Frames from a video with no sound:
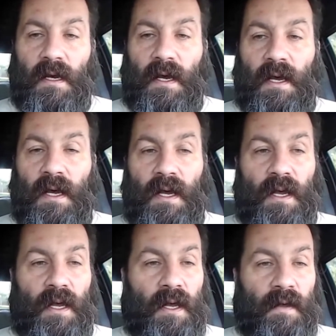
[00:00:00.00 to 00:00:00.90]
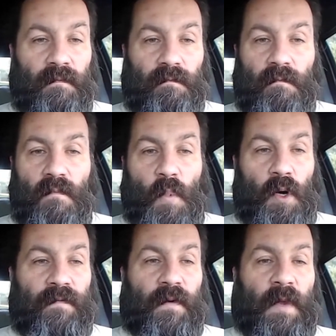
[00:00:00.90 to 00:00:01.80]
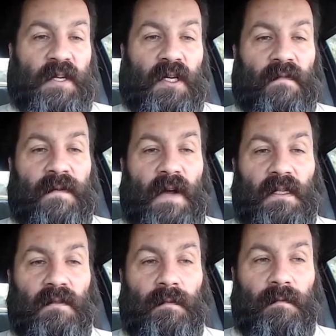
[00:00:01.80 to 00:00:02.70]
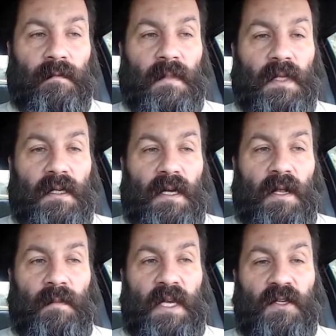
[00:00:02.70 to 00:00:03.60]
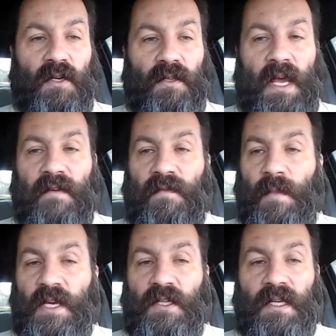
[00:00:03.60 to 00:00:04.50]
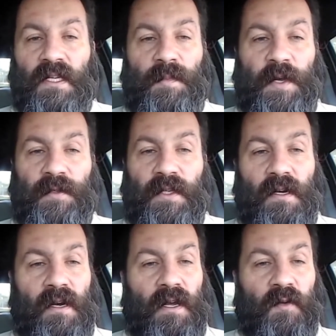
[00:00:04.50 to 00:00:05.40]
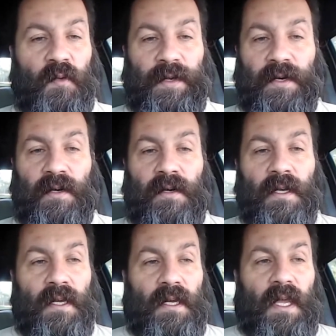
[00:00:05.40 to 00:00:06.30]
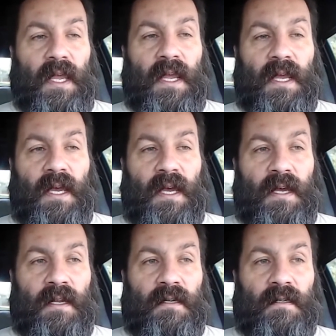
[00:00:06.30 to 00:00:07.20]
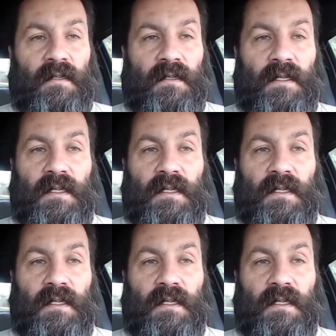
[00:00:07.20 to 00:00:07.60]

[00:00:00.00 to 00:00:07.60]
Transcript: More information to follow. I'll make sure that information gets posted on Twitter and